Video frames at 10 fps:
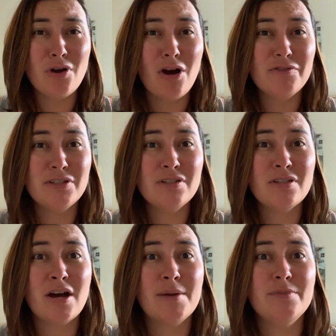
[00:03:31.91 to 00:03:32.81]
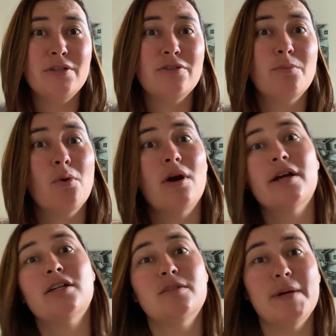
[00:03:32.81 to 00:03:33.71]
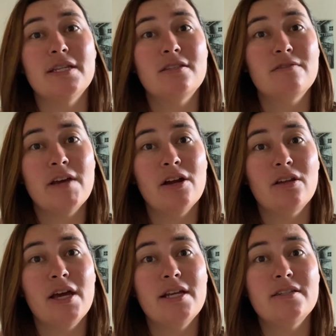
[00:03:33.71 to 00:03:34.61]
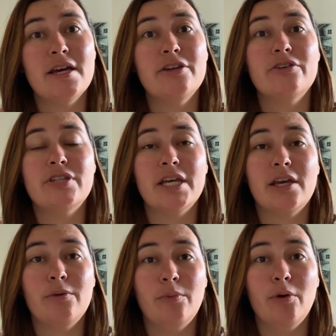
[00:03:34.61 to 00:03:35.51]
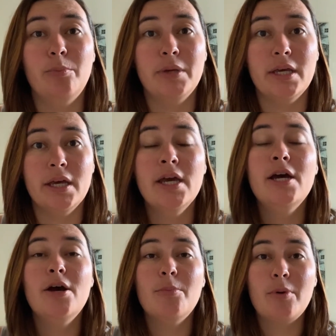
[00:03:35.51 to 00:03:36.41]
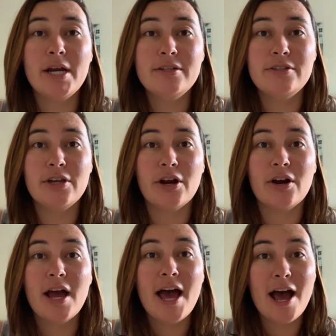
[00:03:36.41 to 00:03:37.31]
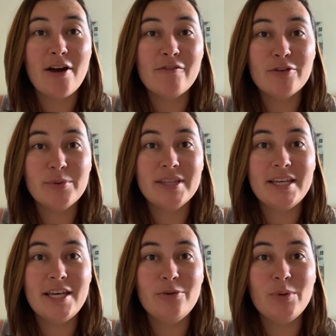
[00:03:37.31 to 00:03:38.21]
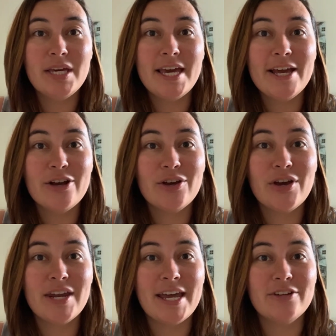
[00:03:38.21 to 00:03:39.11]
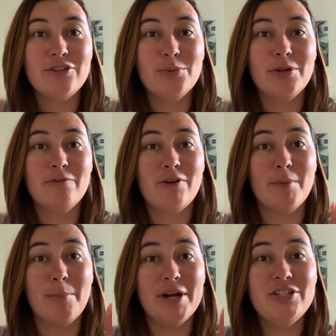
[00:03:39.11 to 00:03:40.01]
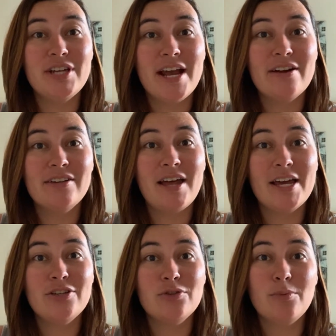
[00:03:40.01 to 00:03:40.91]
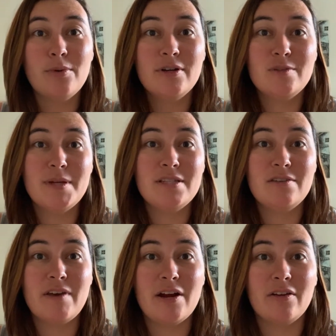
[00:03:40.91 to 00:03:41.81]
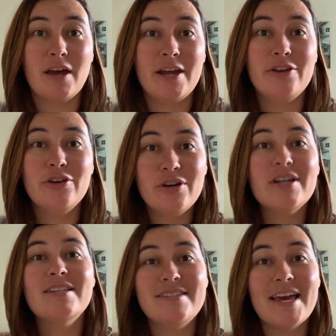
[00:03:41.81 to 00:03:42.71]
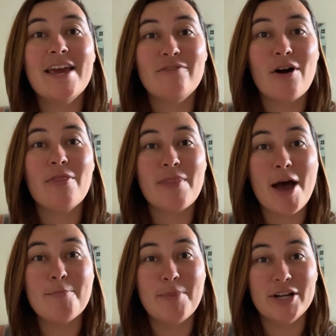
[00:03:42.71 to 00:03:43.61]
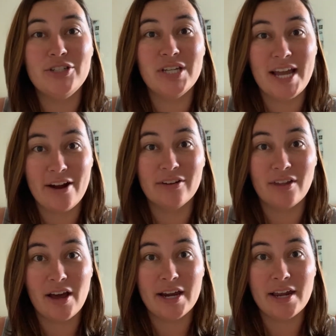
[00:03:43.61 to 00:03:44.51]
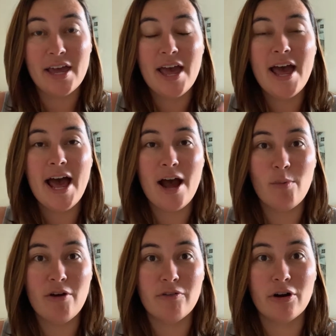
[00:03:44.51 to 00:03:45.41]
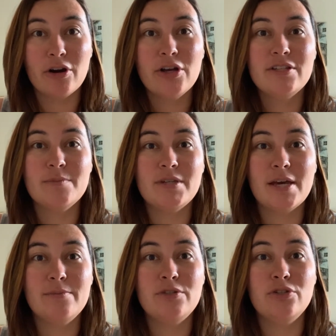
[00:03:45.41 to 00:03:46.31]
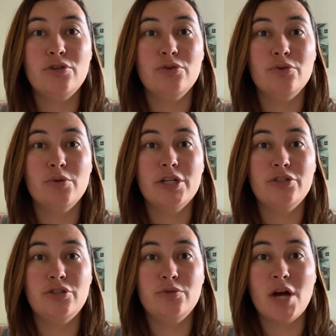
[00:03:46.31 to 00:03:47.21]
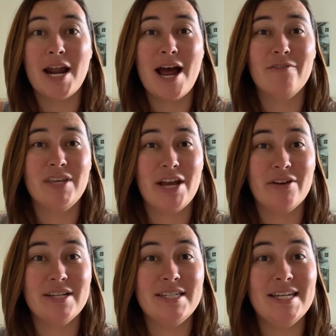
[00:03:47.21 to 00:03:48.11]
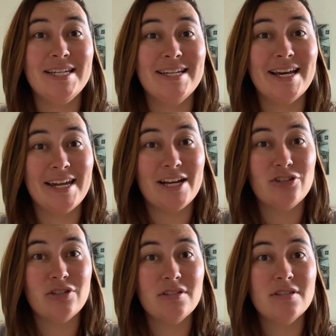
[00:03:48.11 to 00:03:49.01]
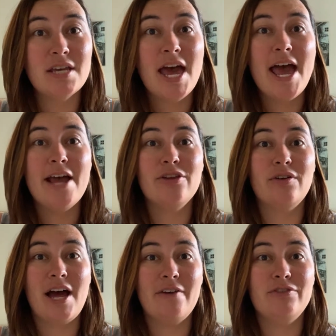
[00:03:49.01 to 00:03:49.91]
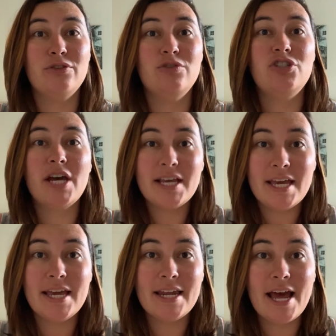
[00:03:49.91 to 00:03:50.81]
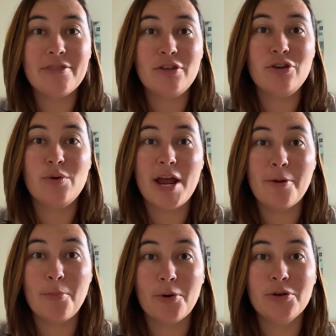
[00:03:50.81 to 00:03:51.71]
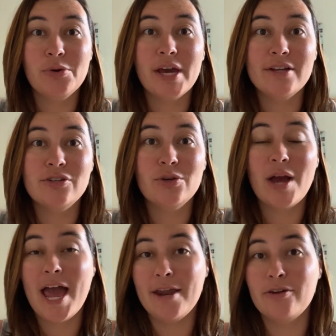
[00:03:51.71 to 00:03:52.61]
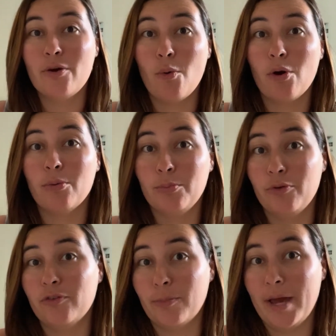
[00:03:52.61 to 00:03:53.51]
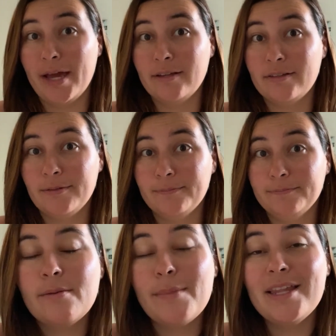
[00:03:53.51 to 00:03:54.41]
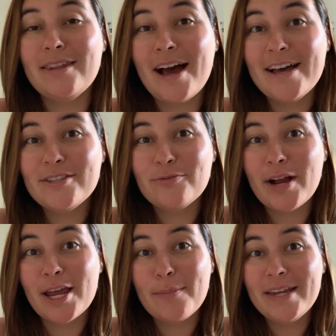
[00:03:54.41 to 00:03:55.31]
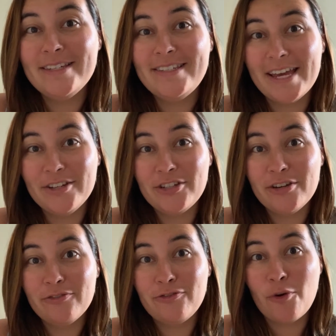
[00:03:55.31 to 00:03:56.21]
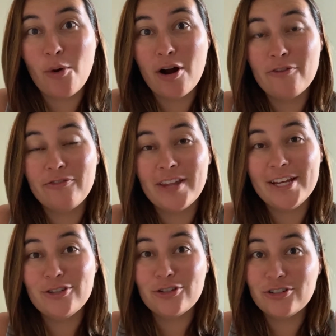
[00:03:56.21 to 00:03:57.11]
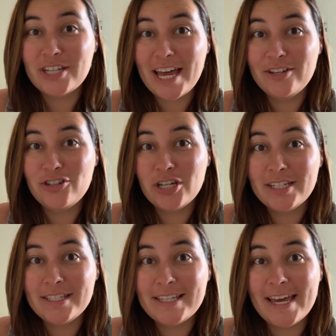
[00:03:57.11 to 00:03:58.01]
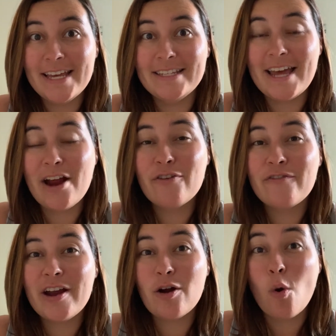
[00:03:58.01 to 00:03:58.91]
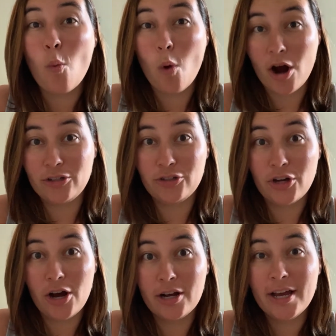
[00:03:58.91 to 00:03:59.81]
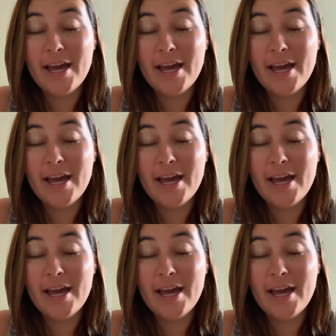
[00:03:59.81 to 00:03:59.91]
Oftentimes these are more expensive airlines and your ticket will be pricier. However, with Kiwi, it could connect you from a budget airline to a more expensive airline. You're gonna save on that budget airline. However, sometimes you do not have guaranteed connections and you'll have to check in at the new airport you get to and or move your bags. My last recommendation for flight search engines is Airfare Watchdog.